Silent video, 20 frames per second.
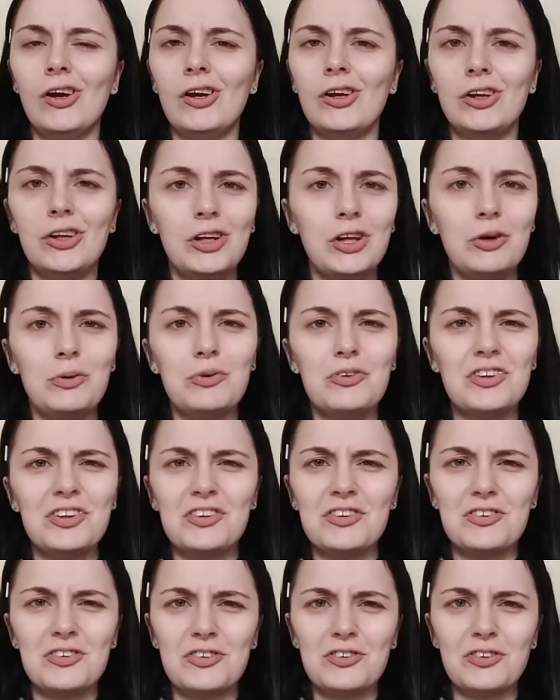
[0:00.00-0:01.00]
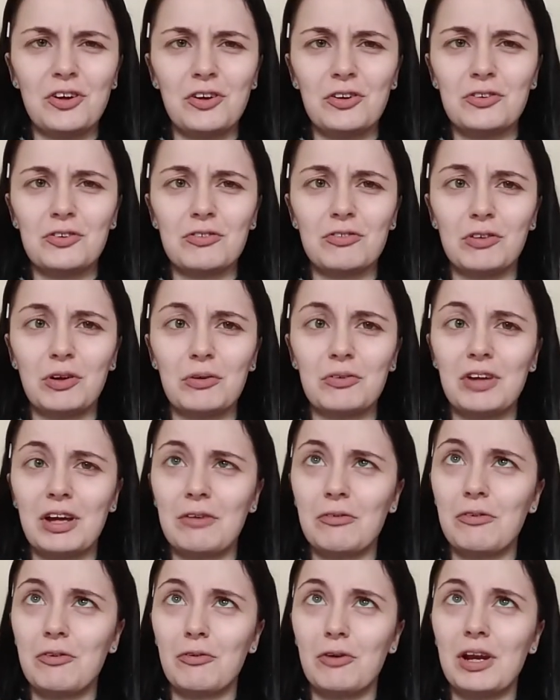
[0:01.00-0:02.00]
You know, since the start of
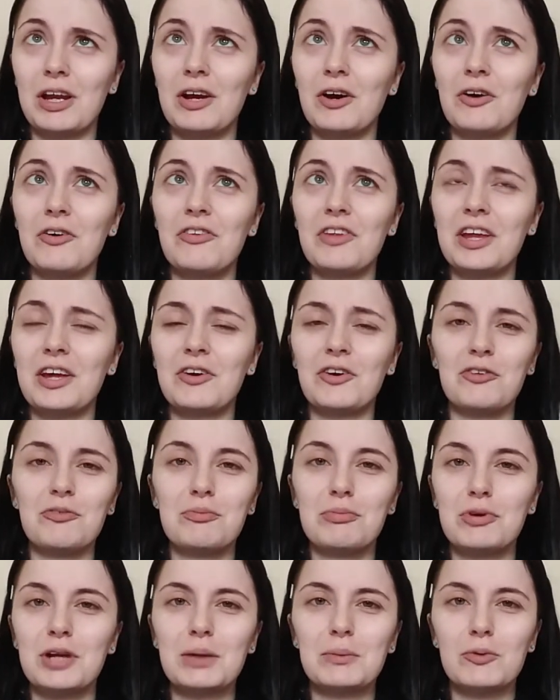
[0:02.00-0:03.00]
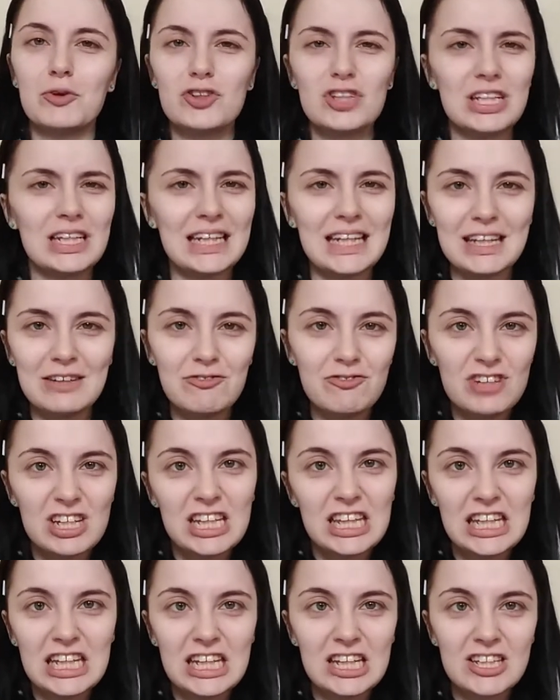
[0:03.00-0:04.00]
lockdown 3, I think I've pretty much lived
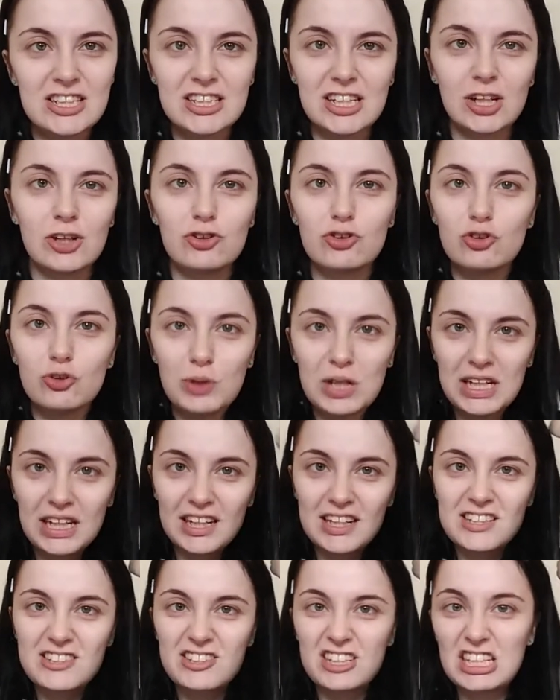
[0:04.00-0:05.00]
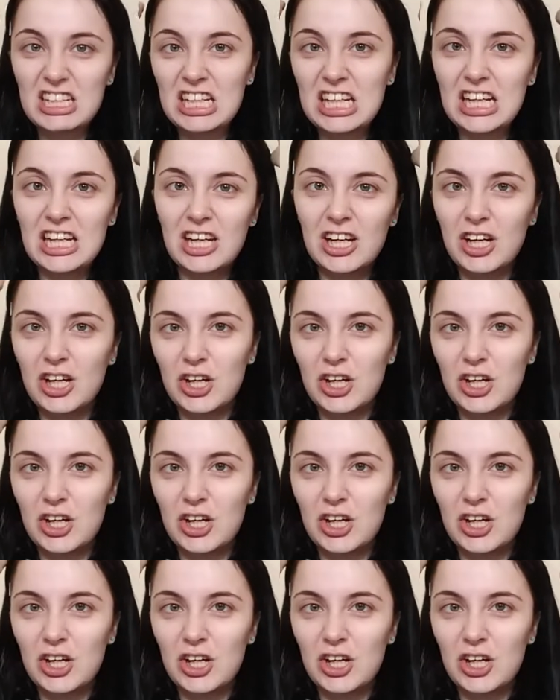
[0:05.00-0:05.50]
in these Android antennae.